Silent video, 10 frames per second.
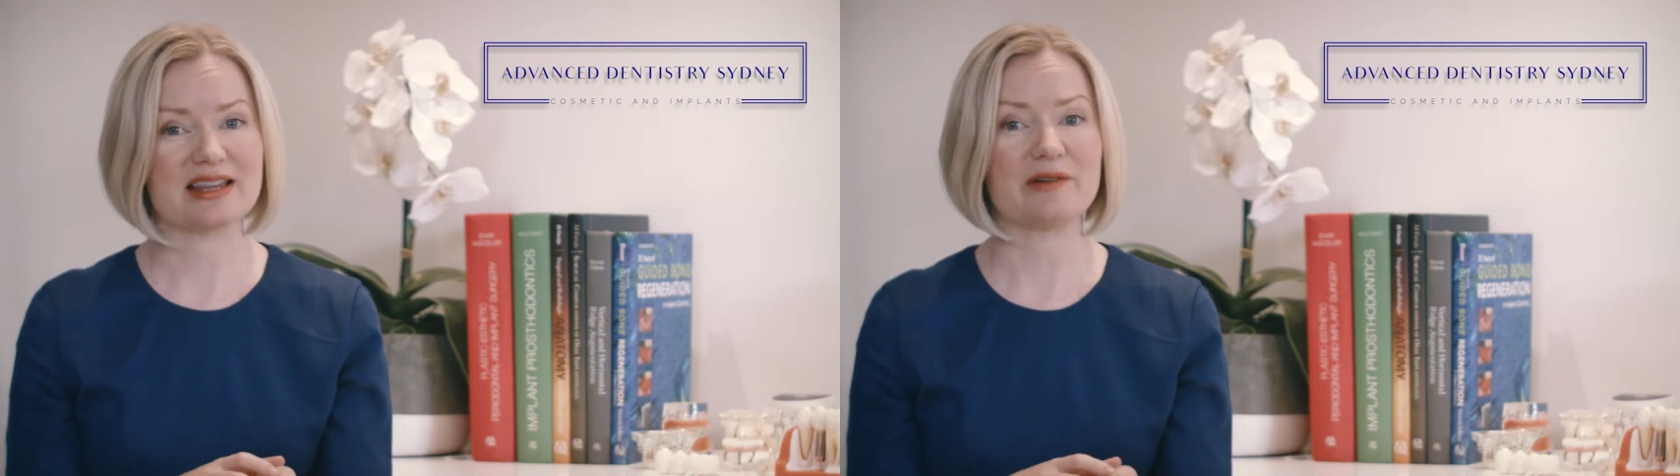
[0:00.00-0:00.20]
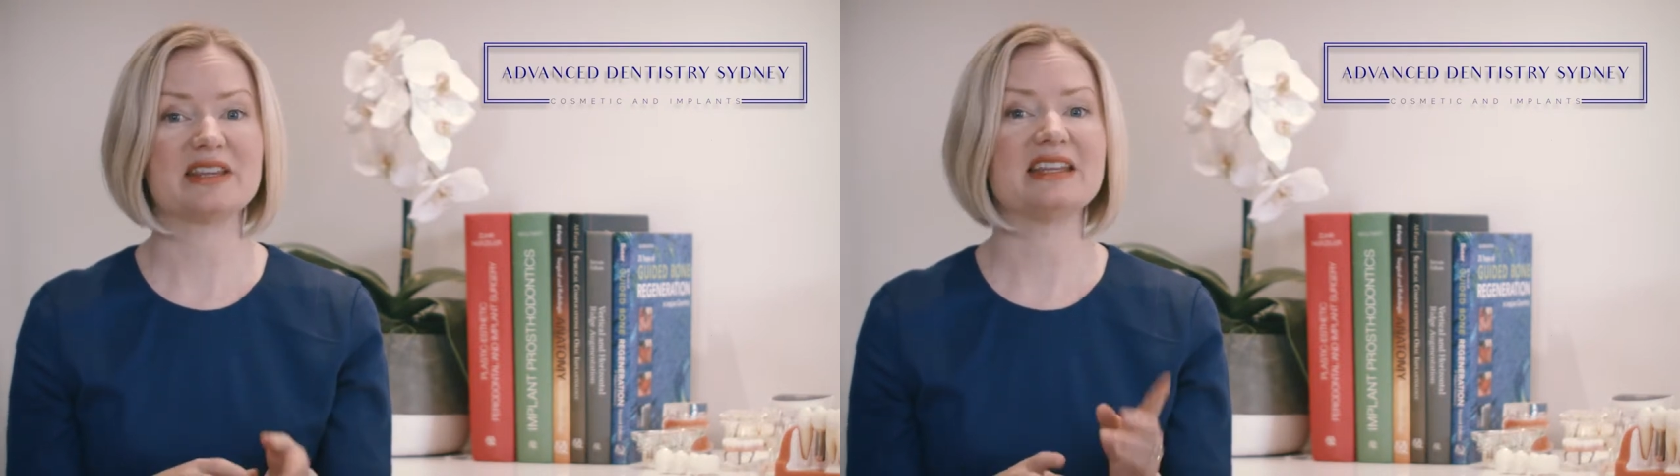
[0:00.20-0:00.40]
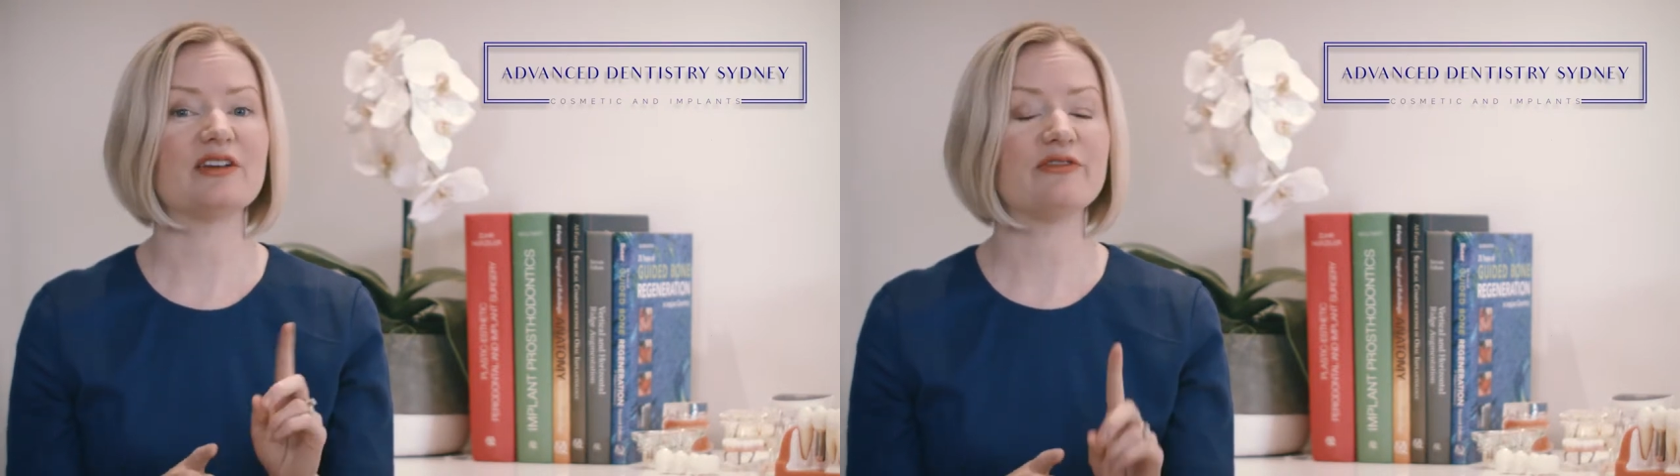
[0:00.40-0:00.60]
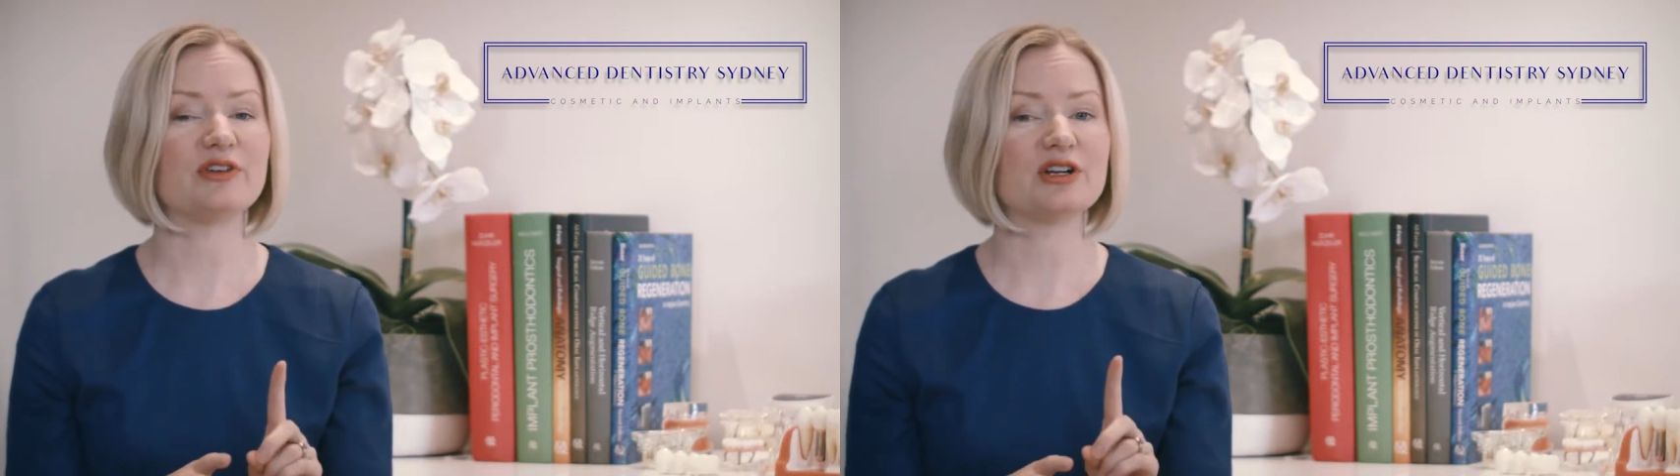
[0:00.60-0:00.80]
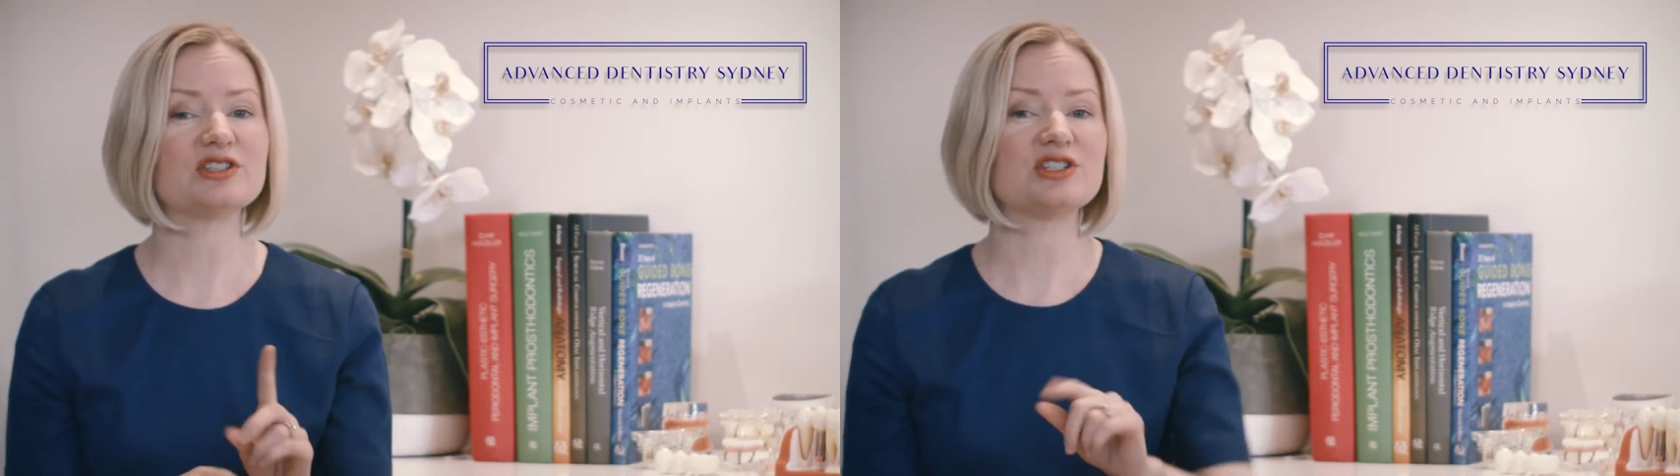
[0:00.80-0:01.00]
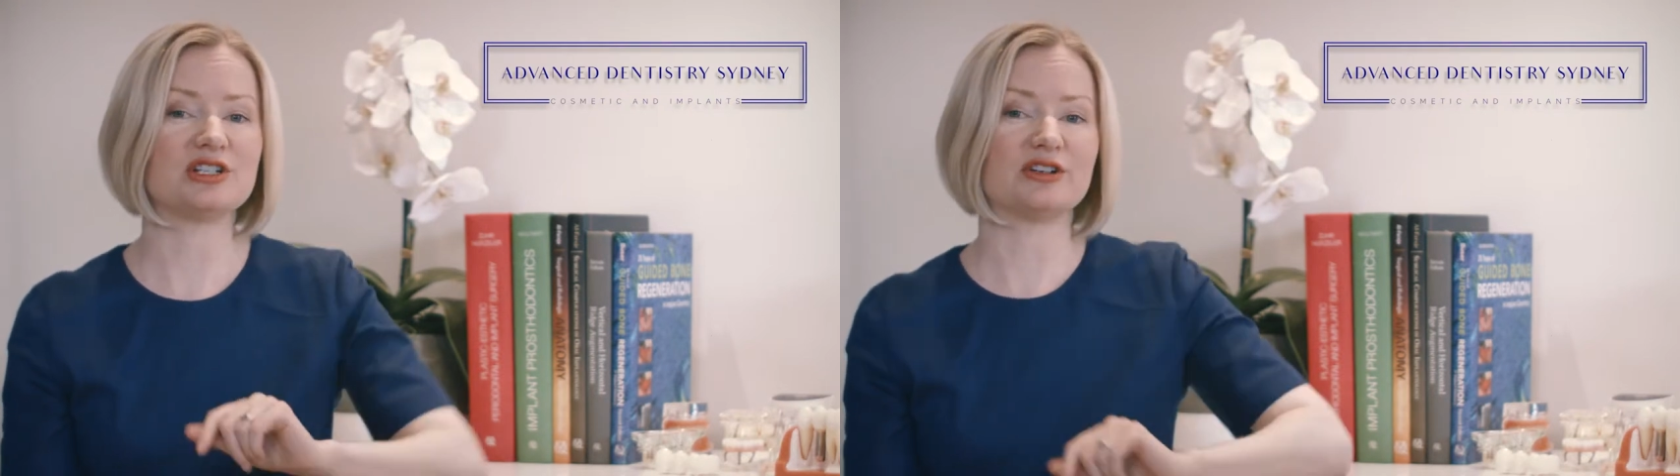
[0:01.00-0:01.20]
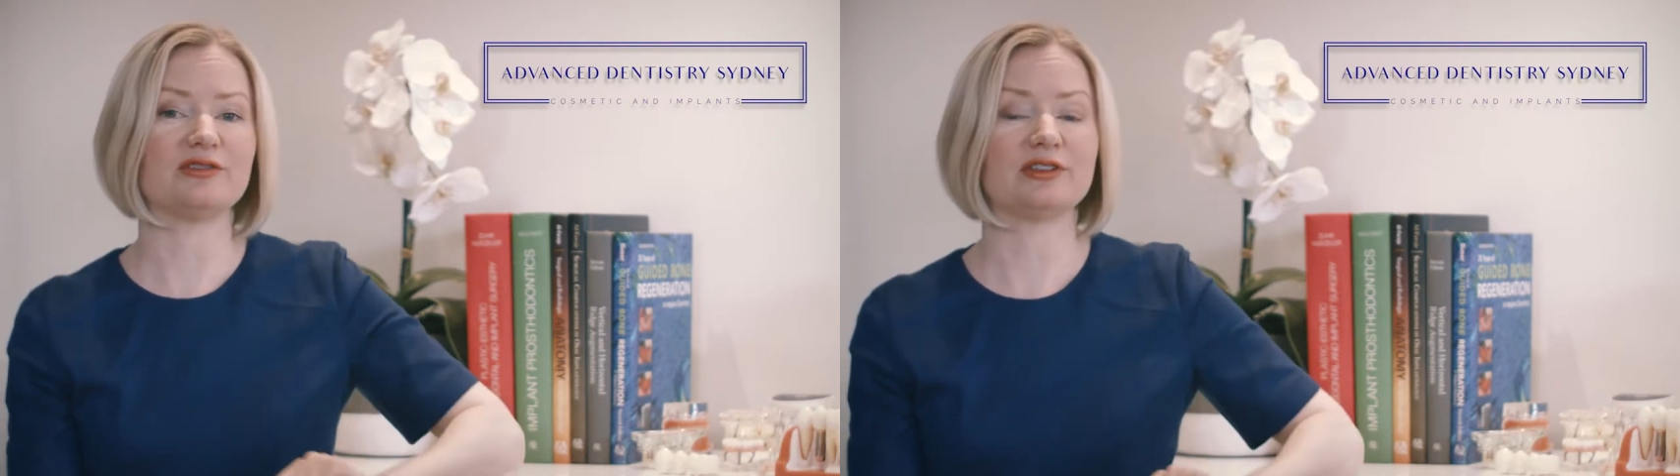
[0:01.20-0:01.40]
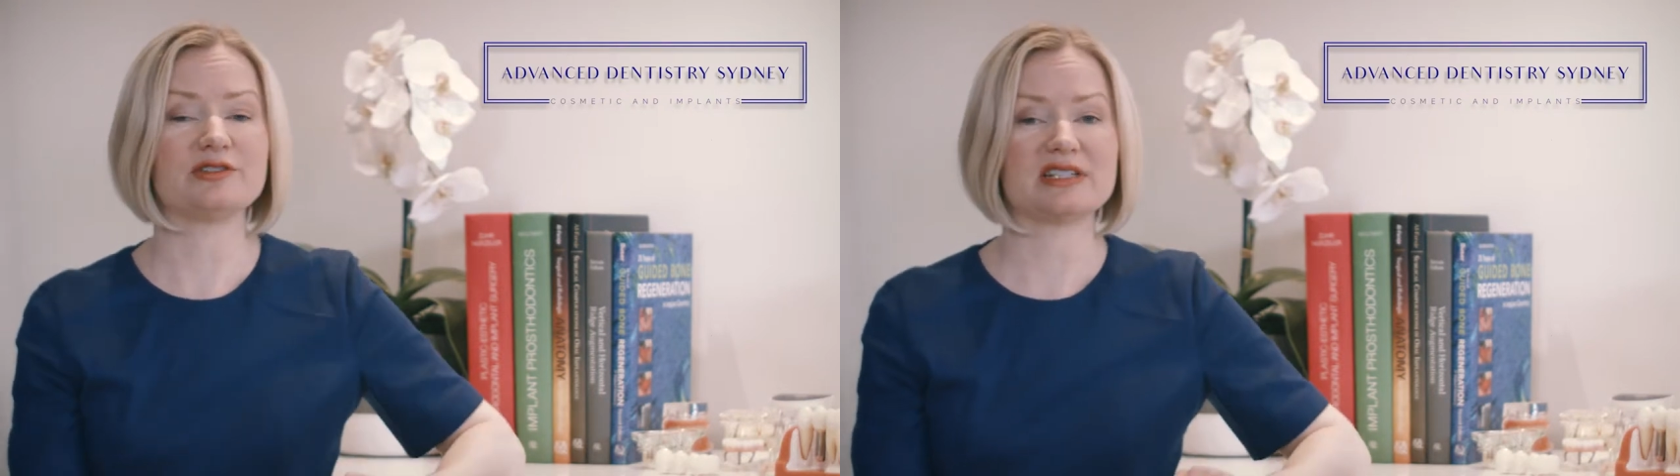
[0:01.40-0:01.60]
that within the first year
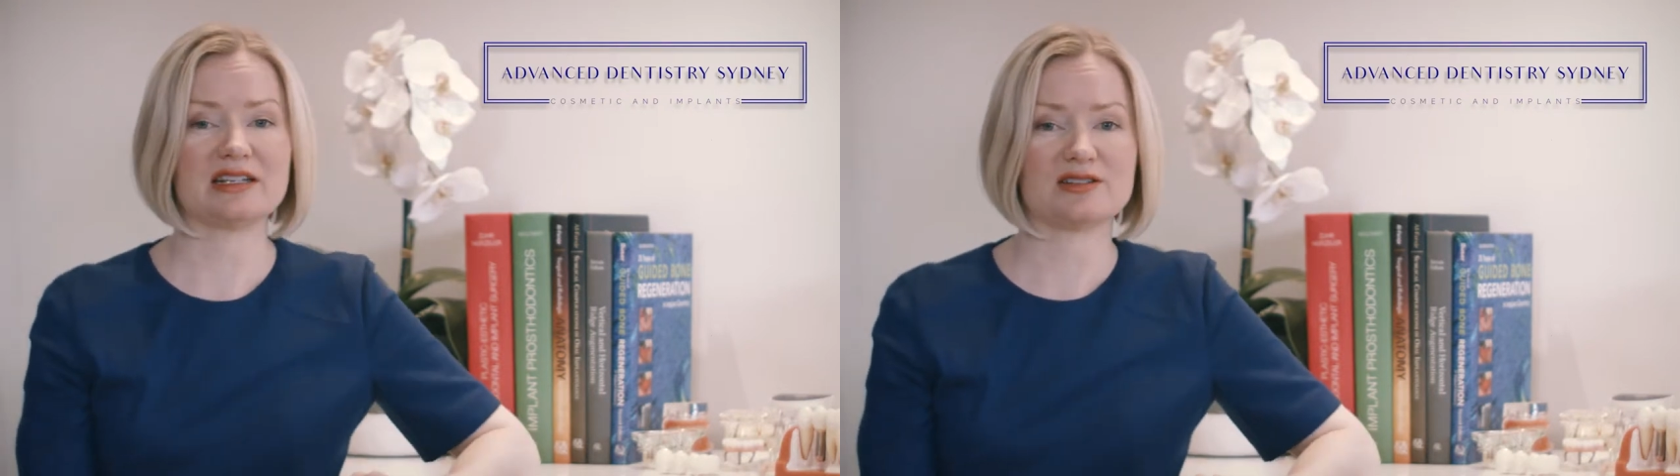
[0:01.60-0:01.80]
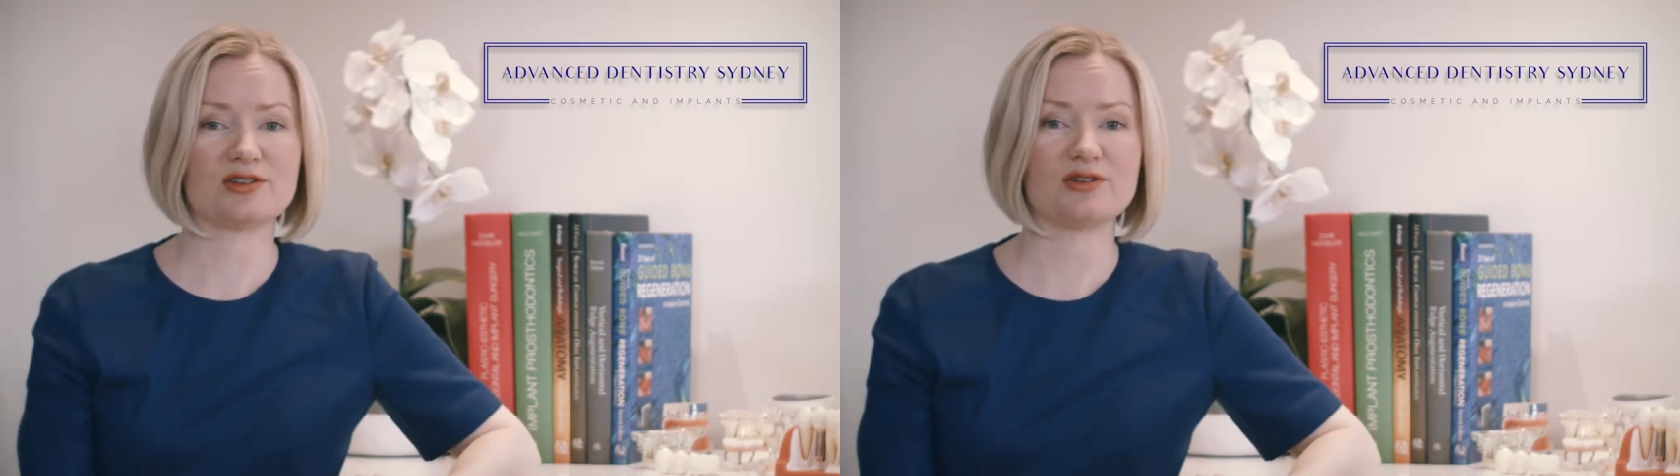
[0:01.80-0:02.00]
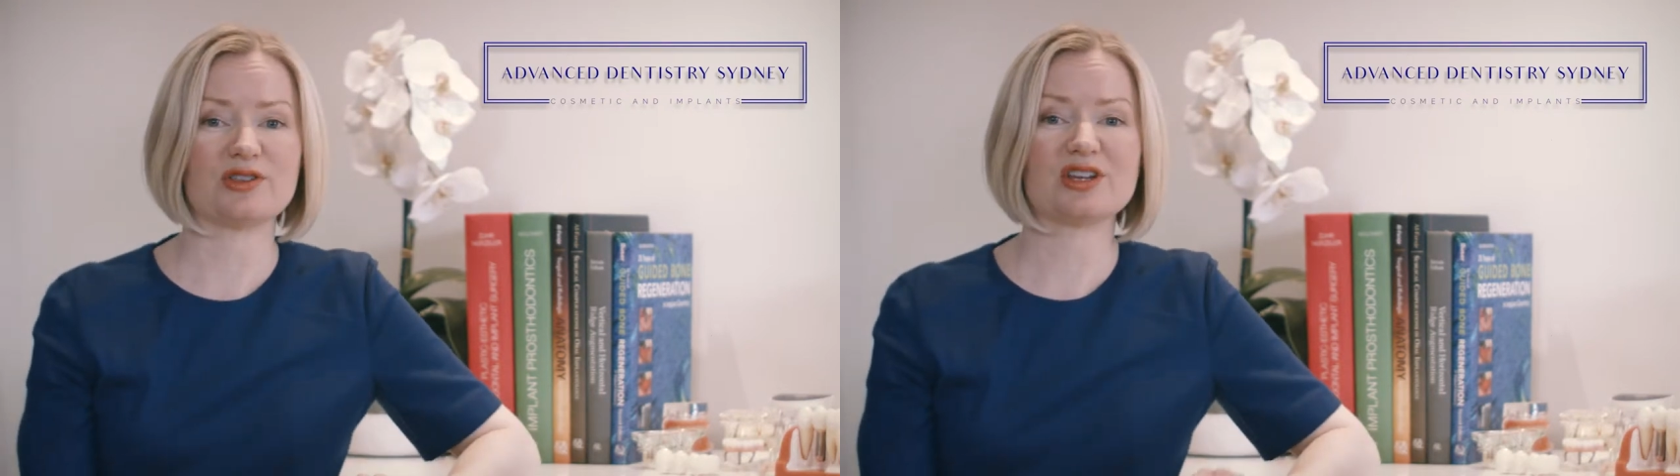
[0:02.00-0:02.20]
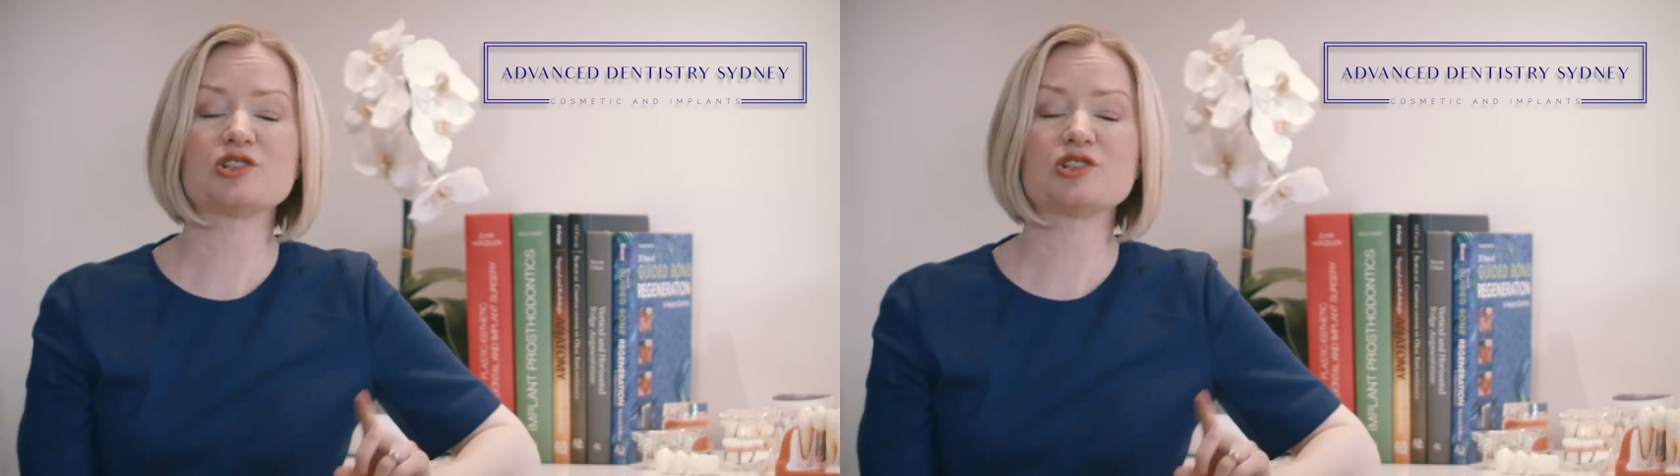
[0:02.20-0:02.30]
of losing a tooth,